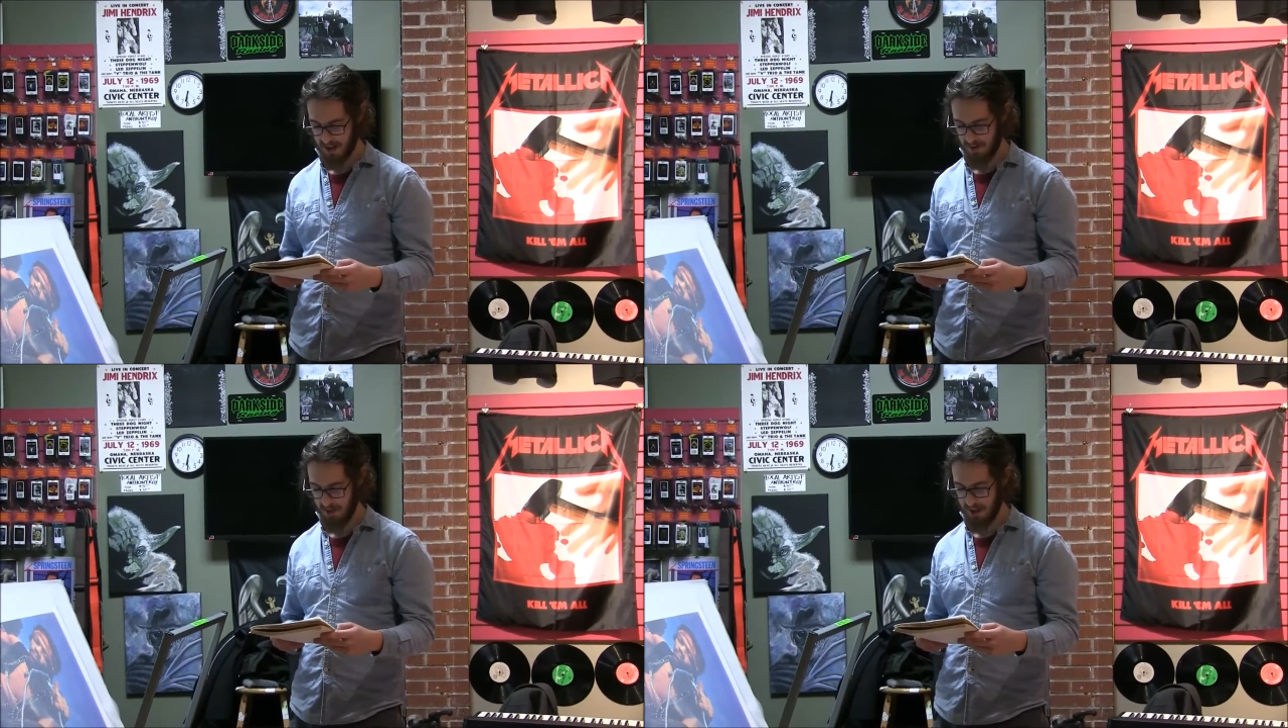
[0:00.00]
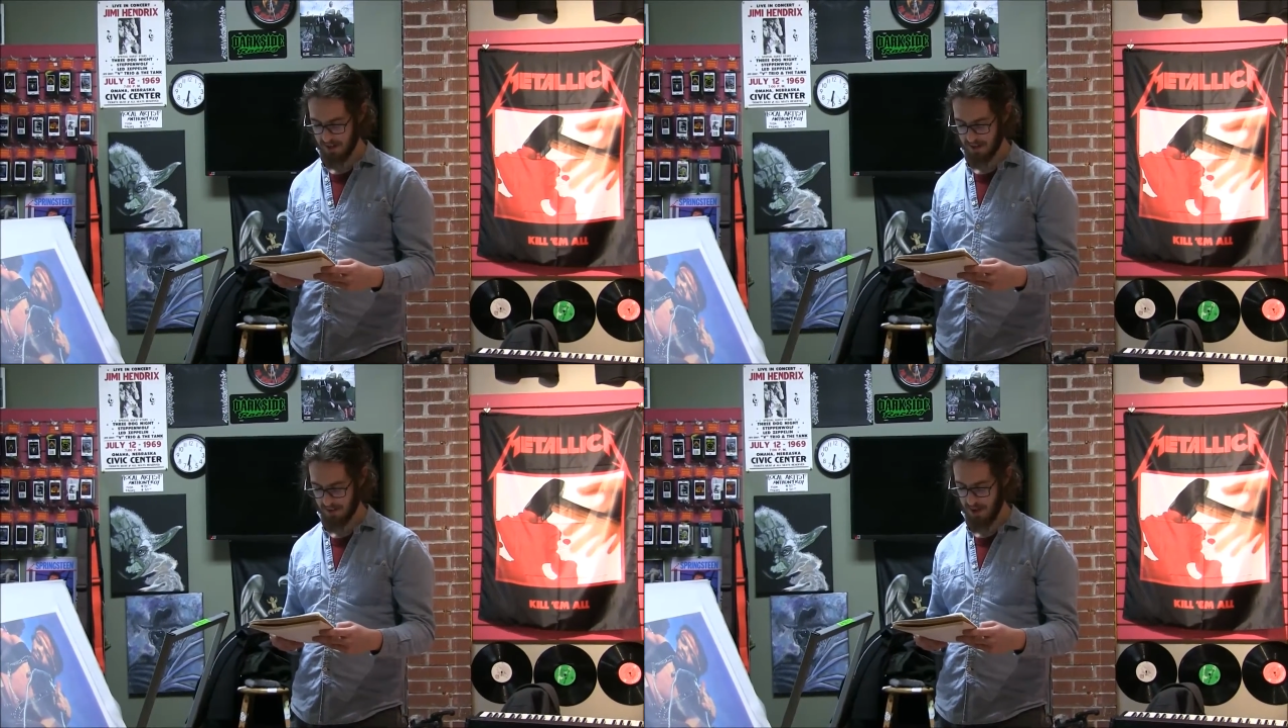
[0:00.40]
In a
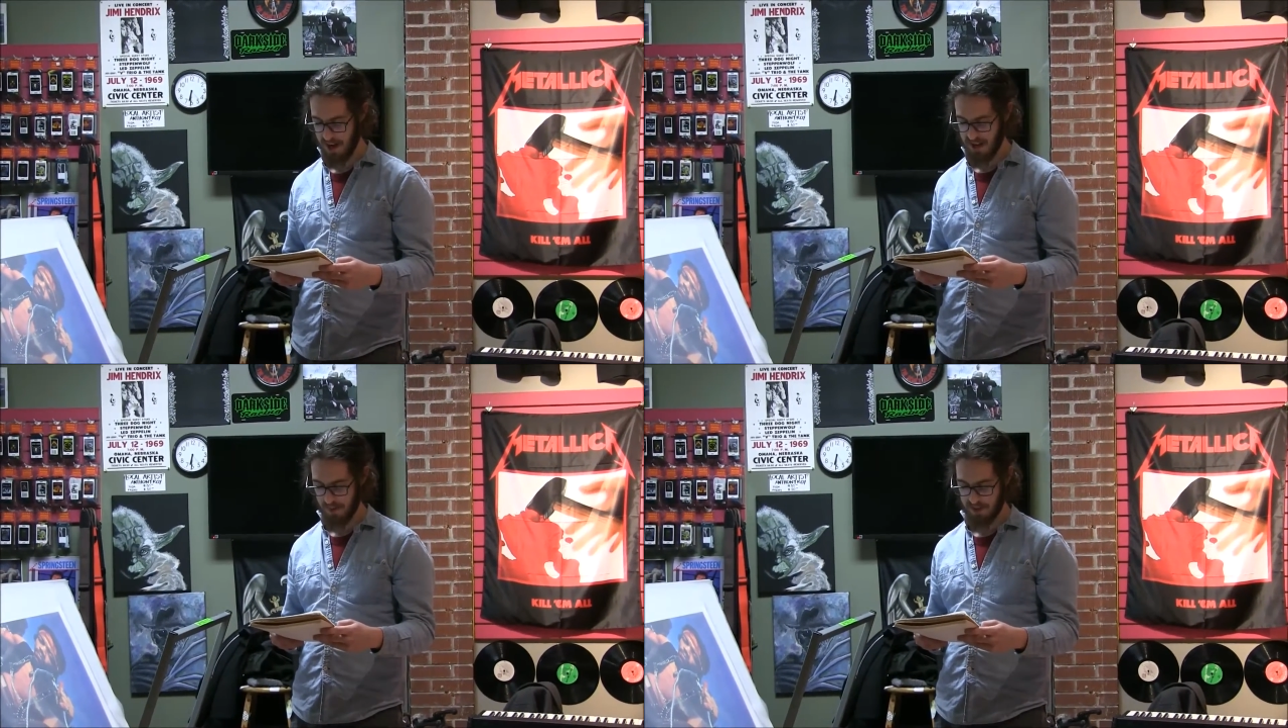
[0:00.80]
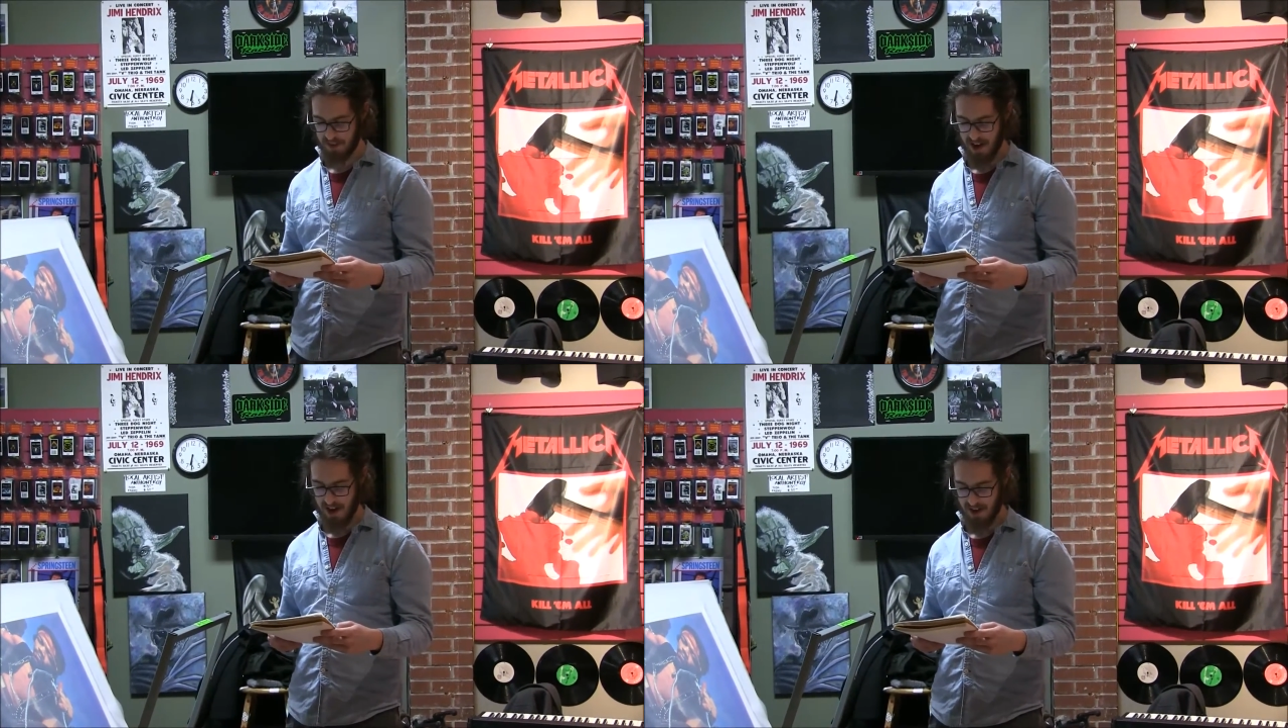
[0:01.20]
fix, invited him
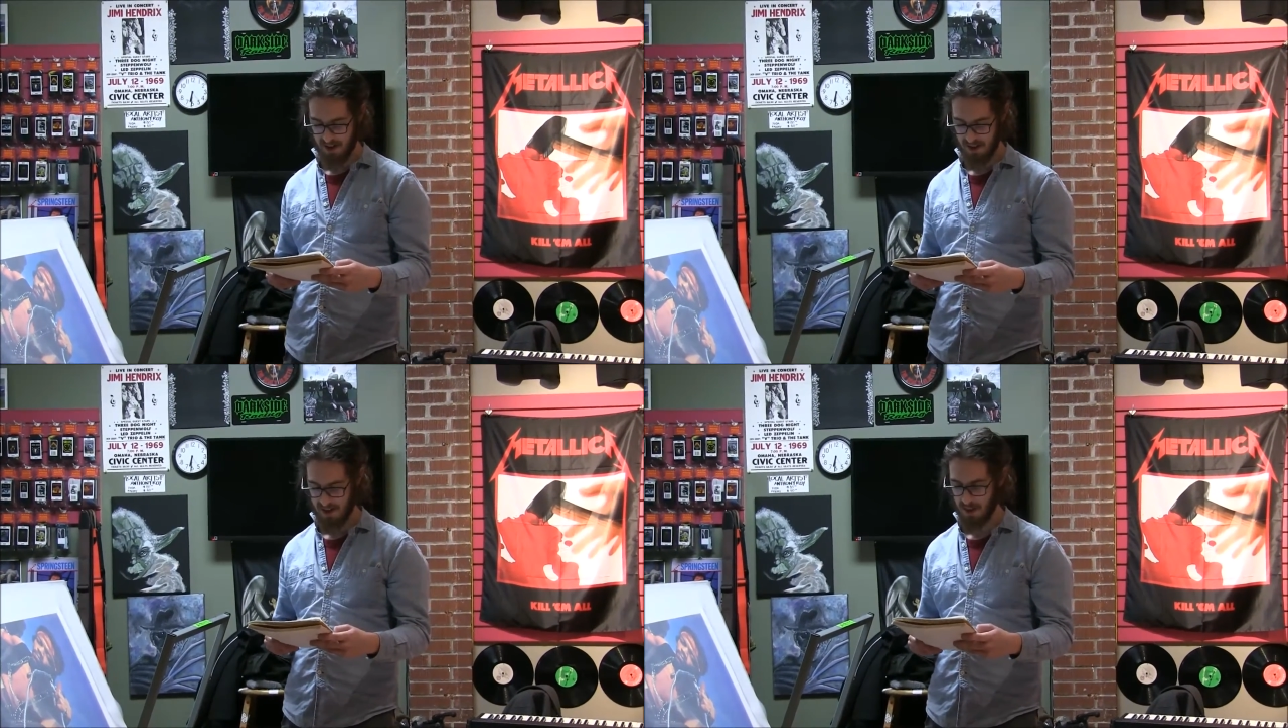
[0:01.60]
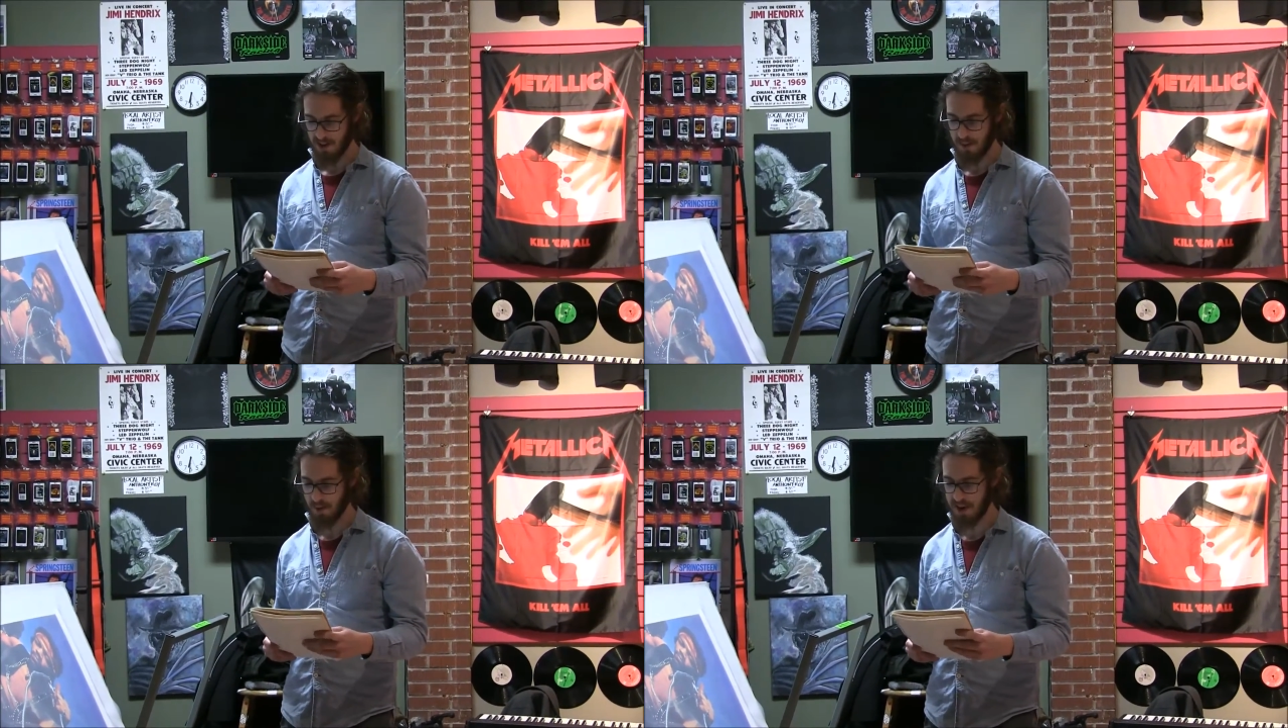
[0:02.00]
inside,
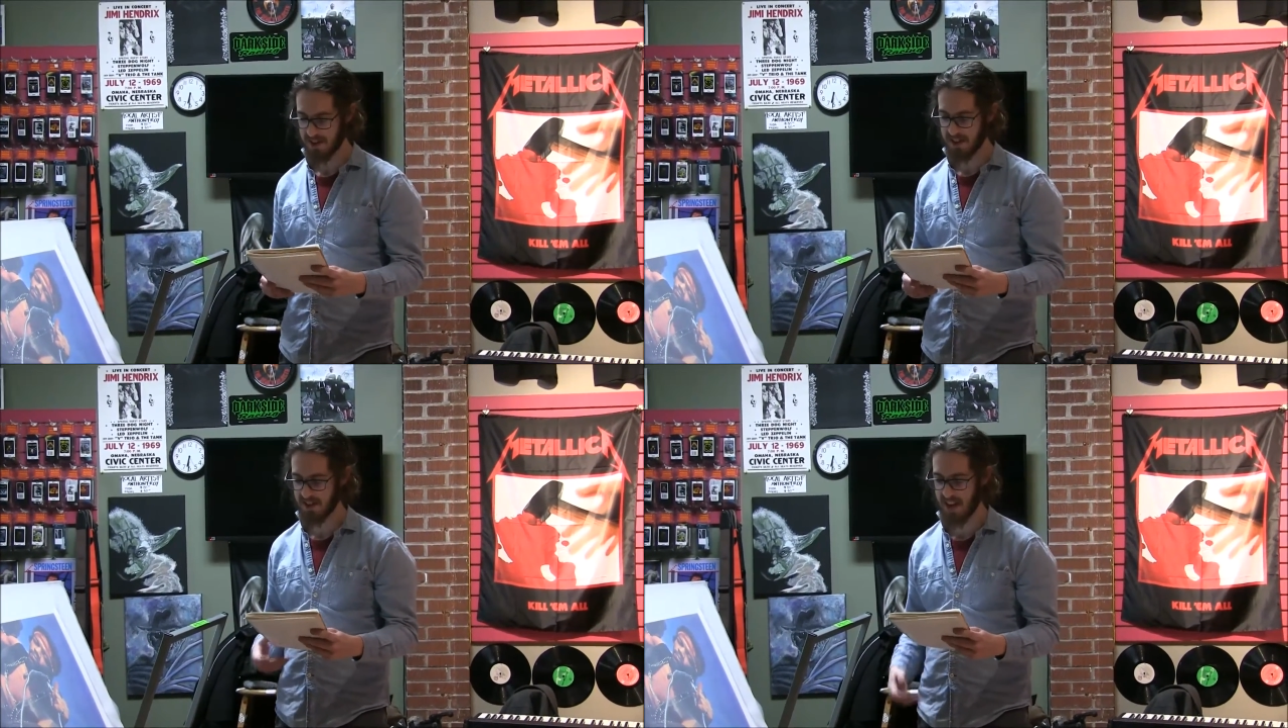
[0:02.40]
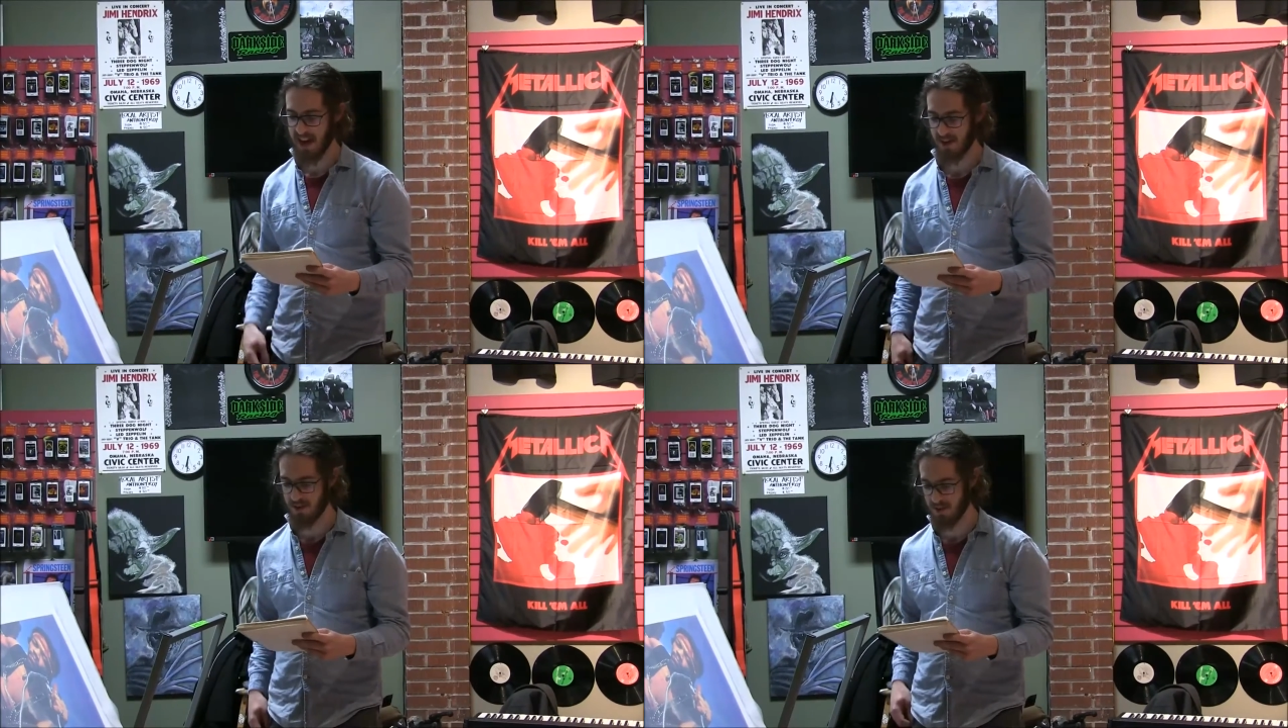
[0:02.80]
where they pressed us
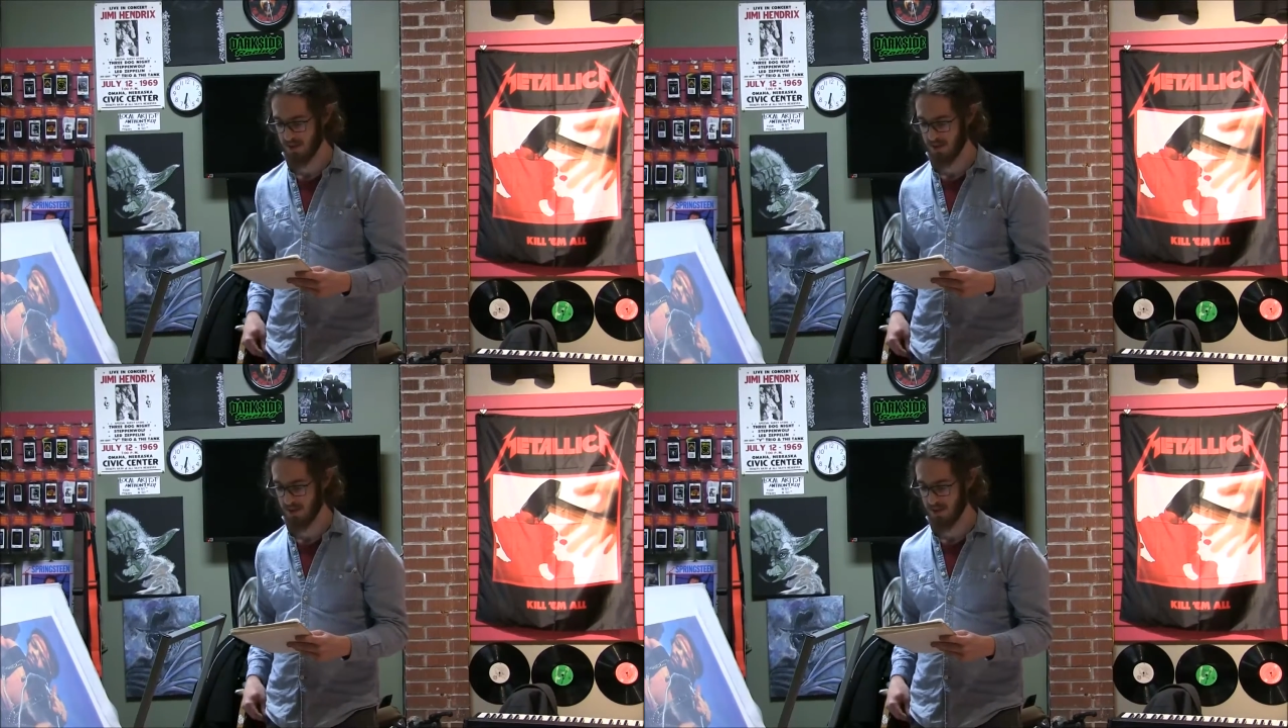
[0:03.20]
down.